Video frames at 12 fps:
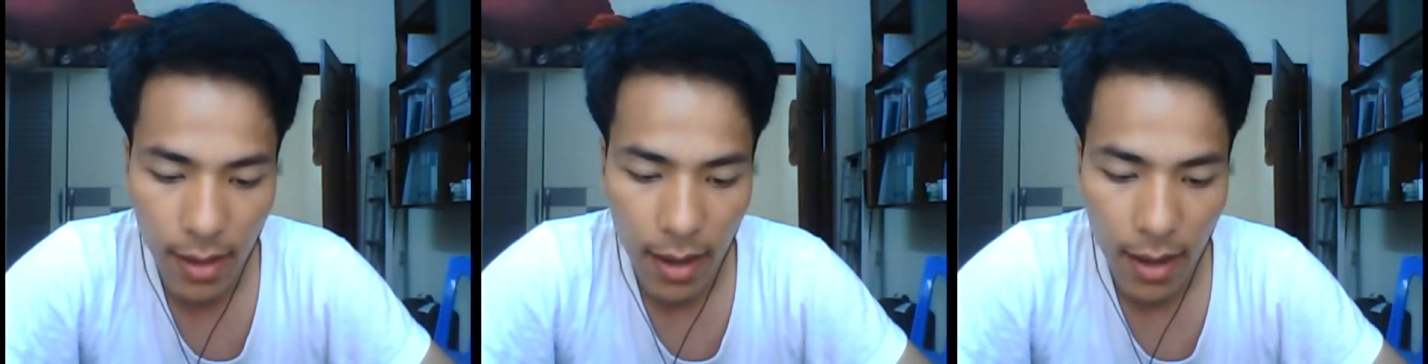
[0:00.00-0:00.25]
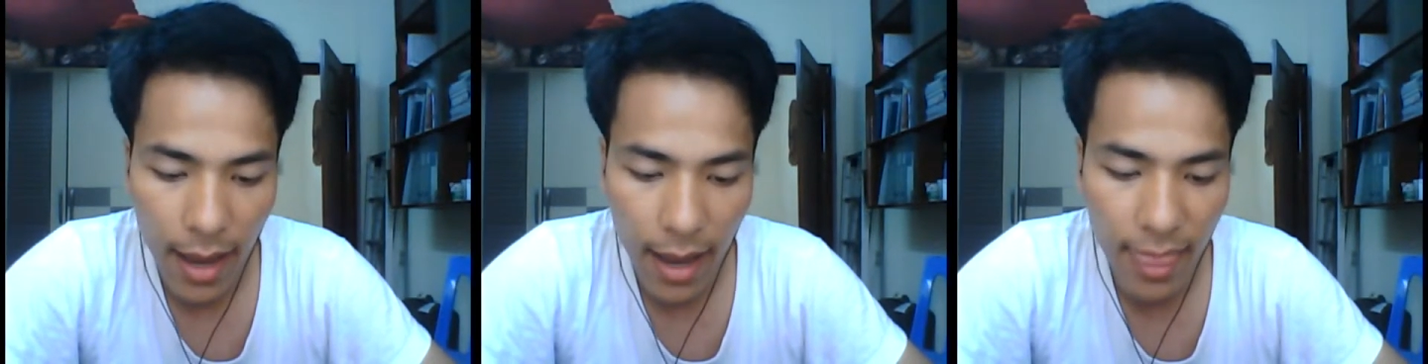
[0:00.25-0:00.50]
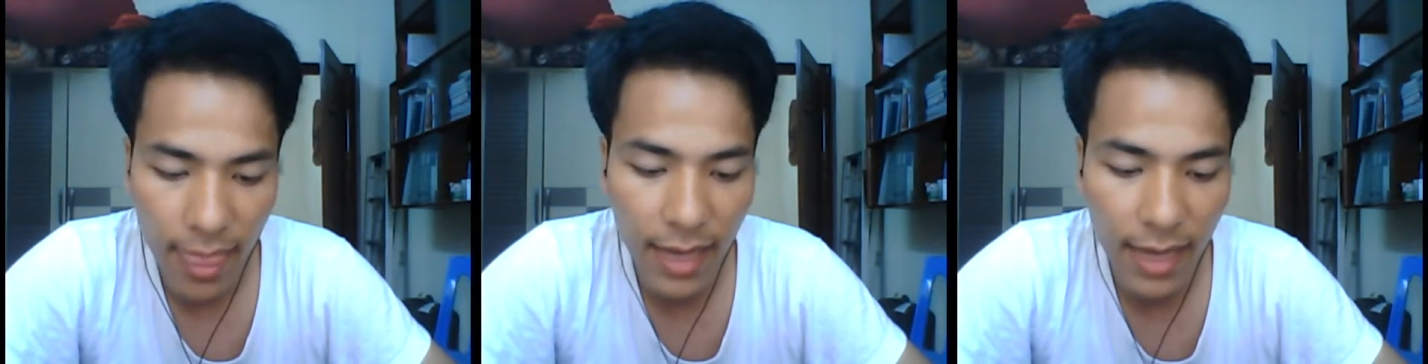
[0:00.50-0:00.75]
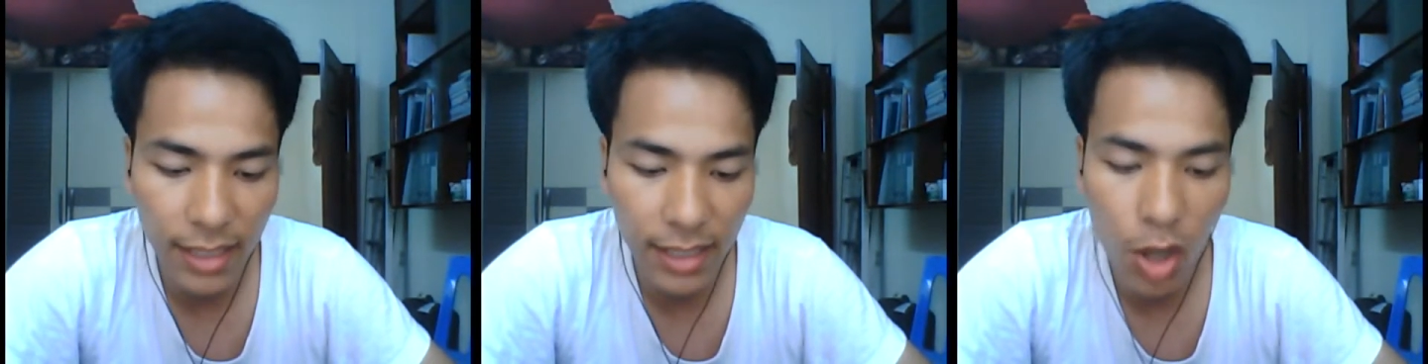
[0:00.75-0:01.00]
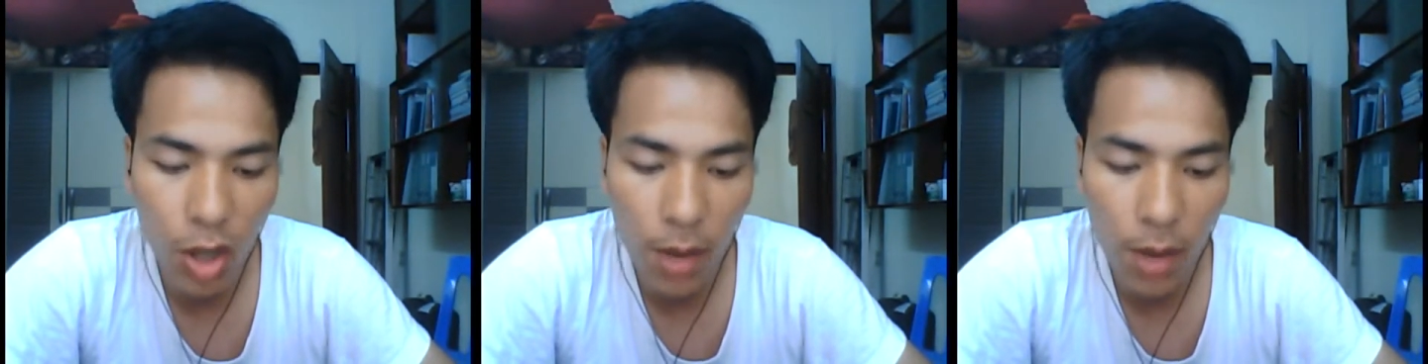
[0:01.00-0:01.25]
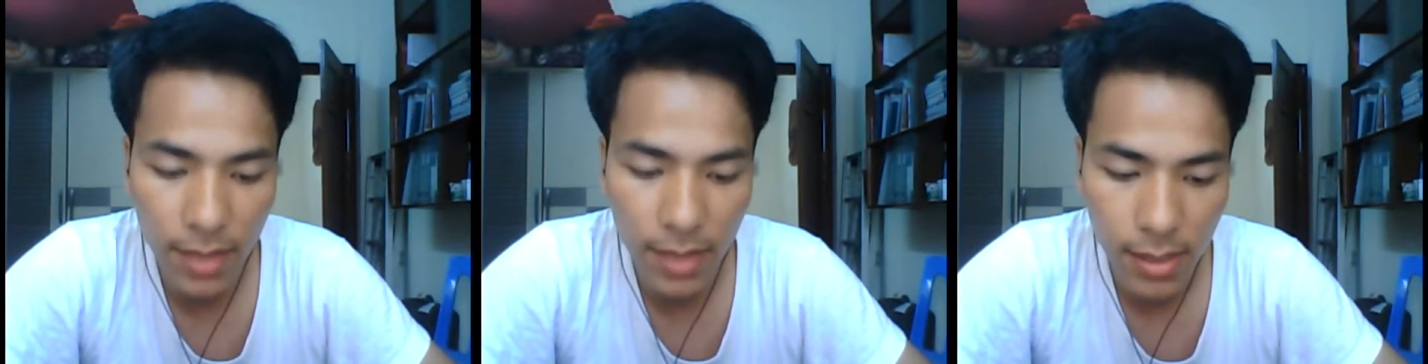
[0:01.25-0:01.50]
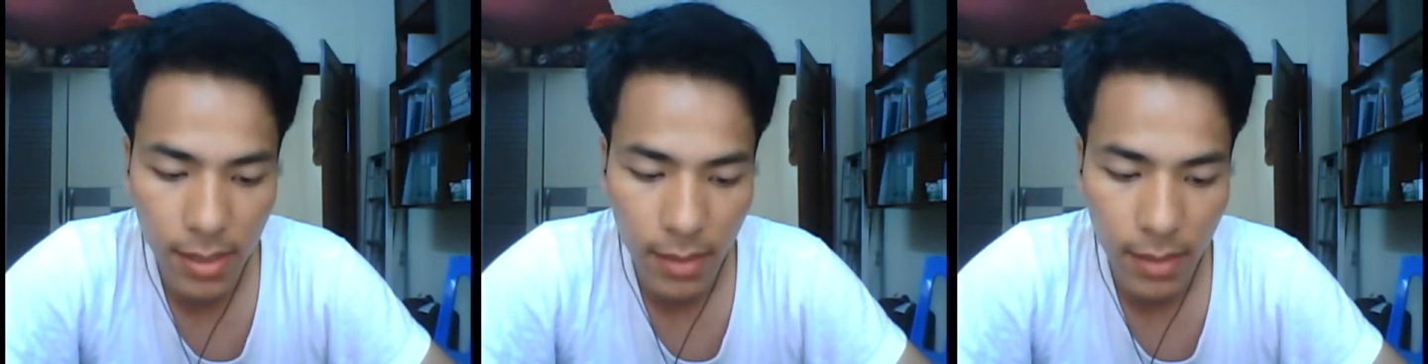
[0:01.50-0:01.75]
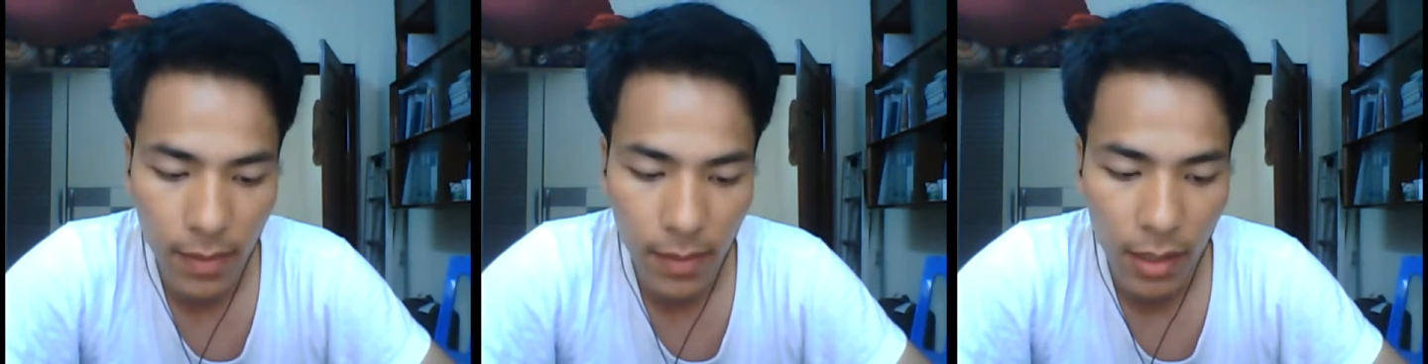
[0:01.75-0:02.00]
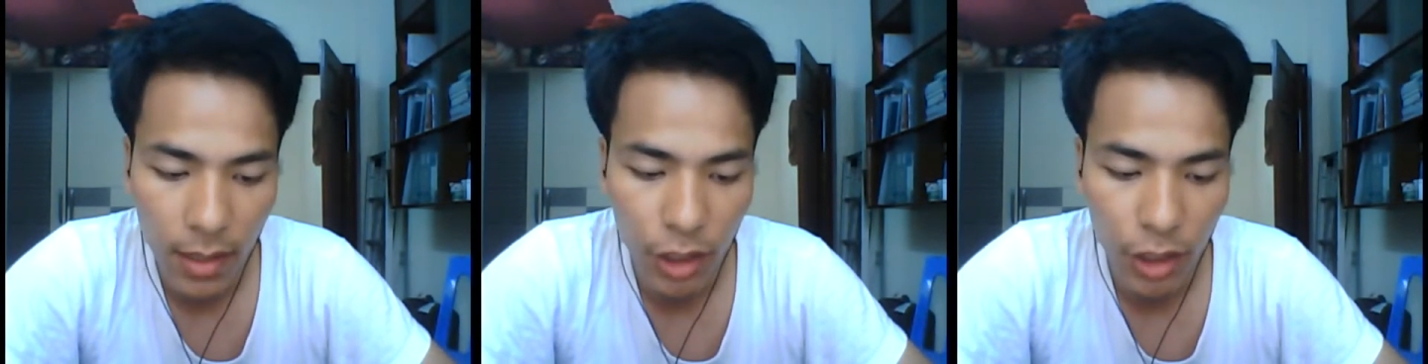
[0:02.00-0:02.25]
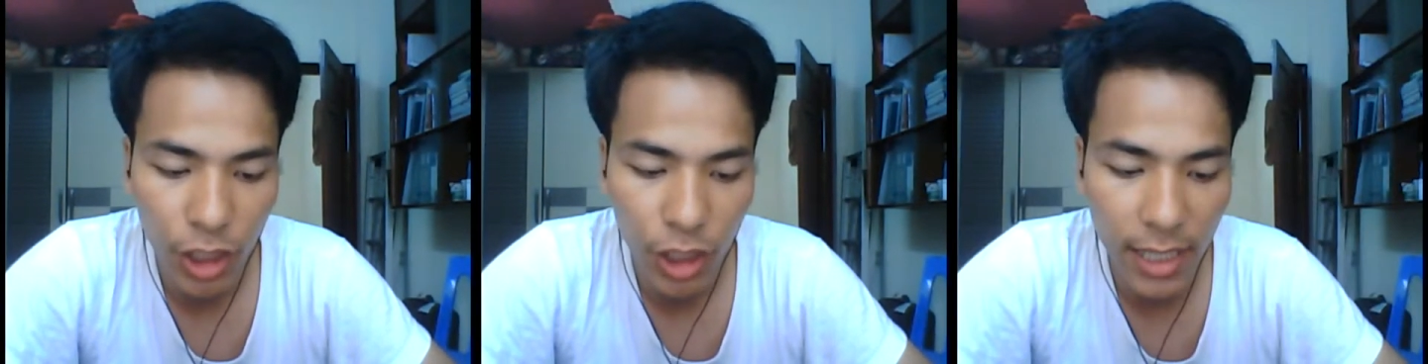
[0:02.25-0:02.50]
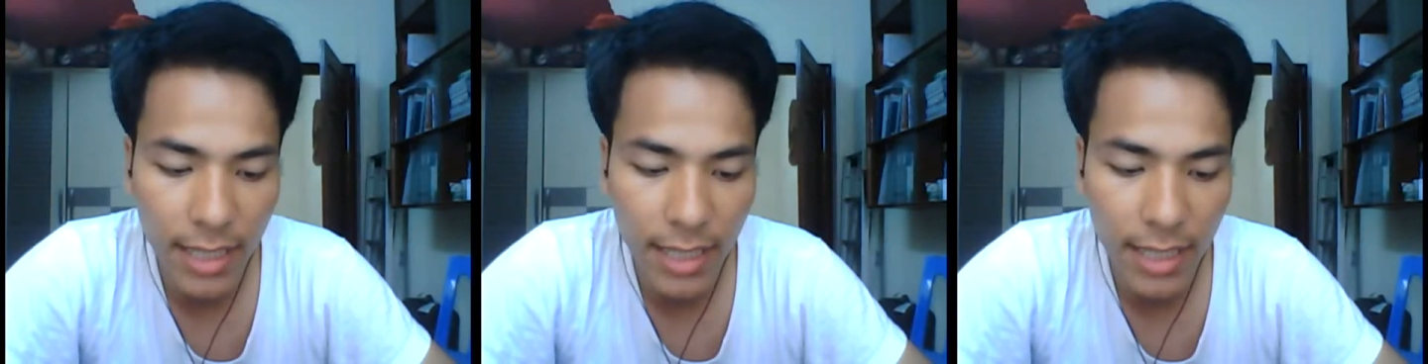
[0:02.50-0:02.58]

and then stops she